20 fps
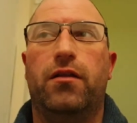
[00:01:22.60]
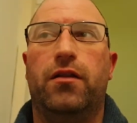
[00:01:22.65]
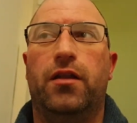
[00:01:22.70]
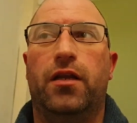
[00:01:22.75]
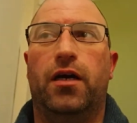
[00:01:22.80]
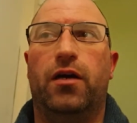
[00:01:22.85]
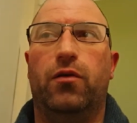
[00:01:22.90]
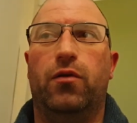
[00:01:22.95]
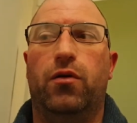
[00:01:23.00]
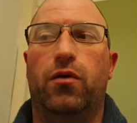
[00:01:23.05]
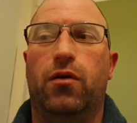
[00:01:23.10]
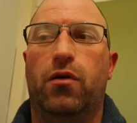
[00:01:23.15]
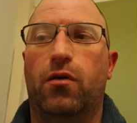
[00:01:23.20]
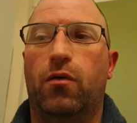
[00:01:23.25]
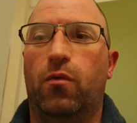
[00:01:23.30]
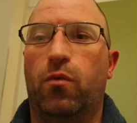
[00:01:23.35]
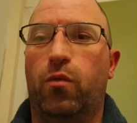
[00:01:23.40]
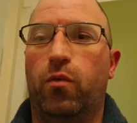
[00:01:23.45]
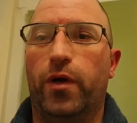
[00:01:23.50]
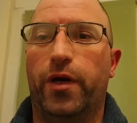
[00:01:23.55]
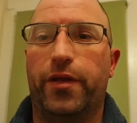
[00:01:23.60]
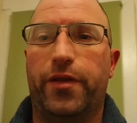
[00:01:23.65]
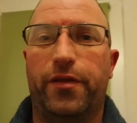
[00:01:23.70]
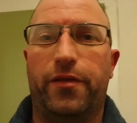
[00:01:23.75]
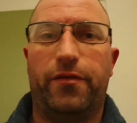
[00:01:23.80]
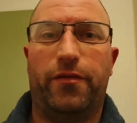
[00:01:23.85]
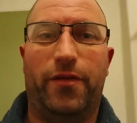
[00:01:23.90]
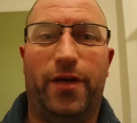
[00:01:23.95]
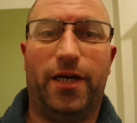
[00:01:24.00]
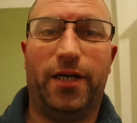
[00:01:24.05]
Now,
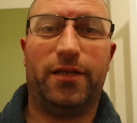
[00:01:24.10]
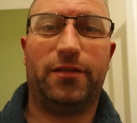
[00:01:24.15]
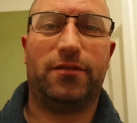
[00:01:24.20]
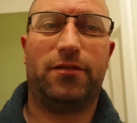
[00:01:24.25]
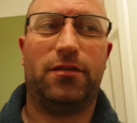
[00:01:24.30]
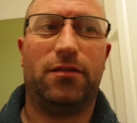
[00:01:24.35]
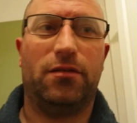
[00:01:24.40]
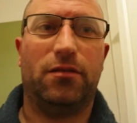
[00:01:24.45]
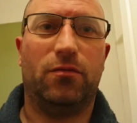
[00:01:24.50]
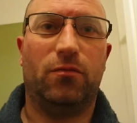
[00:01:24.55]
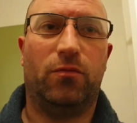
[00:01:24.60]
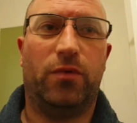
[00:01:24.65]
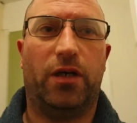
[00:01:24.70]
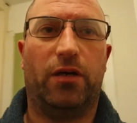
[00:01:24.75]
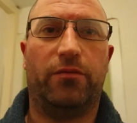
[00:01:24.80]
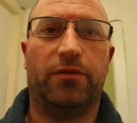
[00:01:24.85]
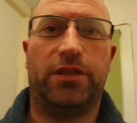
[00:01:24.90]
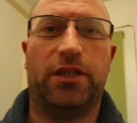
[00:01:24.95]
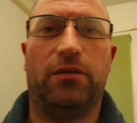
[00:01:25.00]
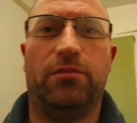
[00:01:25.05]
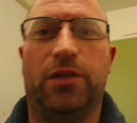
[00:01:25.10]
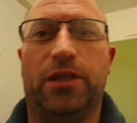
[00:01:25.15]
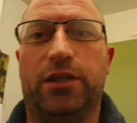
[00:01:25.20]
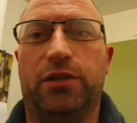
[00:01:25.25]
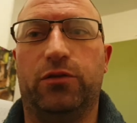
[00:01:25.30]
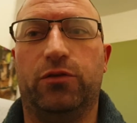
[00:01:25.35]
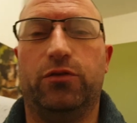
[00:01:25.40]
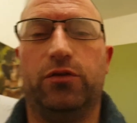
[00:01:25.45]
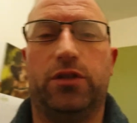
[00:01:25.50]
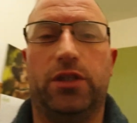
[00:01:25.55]
with that, what I was able to
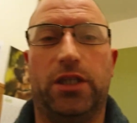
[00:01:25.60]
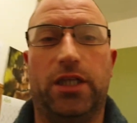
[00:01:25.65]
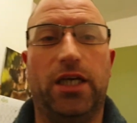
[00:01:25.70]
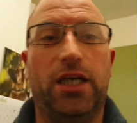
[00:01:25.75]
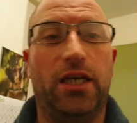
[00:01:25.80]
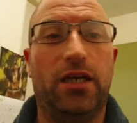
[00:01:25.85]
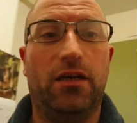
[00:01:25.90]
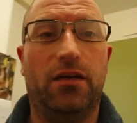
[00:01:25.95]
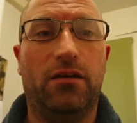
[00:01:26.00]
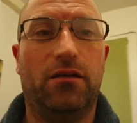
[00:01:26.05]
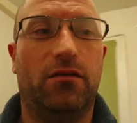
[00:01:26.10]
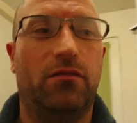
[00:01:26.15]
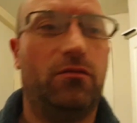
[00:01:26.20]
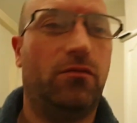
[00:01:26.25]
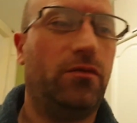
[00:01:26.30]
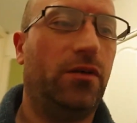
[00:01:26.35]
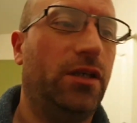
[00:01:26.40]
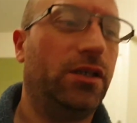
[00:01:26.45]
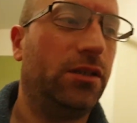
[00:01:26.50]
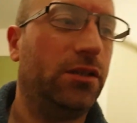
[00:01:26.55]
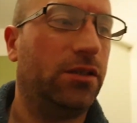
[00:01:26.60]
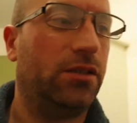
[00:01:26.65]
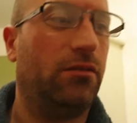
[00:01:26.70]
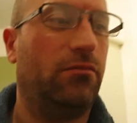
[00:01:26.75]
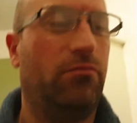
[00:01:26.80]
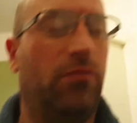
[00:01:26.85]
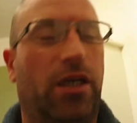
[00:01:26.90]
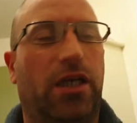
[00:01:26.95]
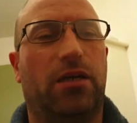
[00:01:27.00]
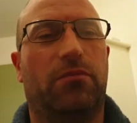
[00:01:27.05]
do today was
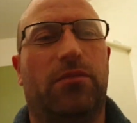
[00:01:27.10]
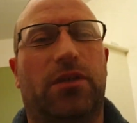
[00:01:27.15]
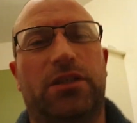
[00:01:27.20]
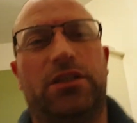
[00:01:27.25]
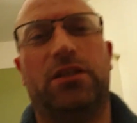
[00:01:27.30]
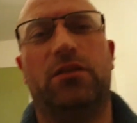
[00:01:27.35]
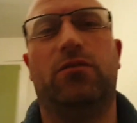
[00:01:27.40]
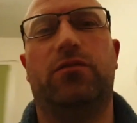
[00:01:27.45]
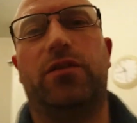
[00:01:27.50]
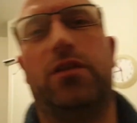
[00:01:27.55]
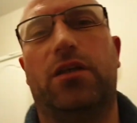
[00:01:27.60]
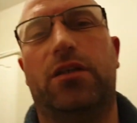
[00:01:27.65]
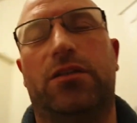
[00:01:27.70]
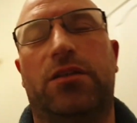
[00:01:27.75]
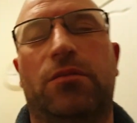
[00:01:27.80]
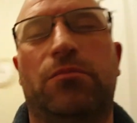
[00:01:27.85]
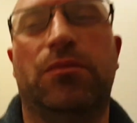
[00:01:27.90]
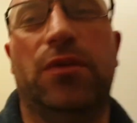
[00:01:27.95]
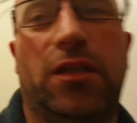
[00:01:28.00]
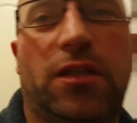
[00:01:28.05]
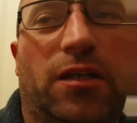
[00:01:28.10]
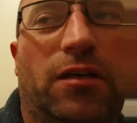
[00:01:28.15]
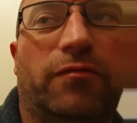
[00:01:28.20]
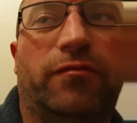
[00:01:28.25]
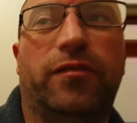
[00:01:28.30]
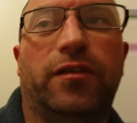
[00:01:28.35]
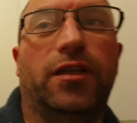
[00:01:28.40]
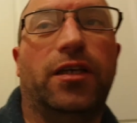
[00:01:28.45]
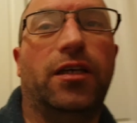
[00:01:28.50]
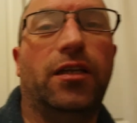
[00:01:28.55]
make myself some
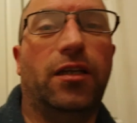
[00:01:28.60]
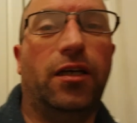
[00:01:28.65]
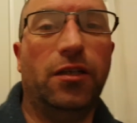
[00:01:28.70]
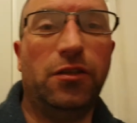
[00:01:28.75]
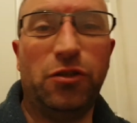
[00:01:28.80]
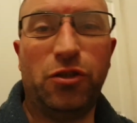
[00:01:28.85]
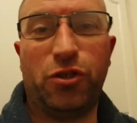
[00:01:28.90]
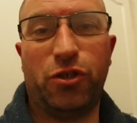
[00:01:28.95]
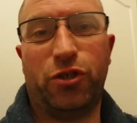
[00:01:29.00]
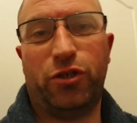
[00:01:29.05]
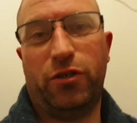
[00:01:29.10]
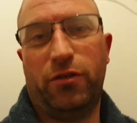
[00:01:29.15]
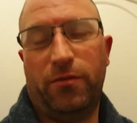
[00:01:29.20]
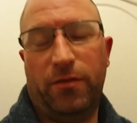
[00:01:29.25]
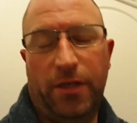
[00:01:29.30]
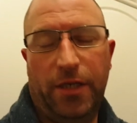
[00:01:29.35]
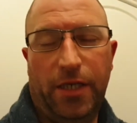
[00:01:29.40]
lovely lunch.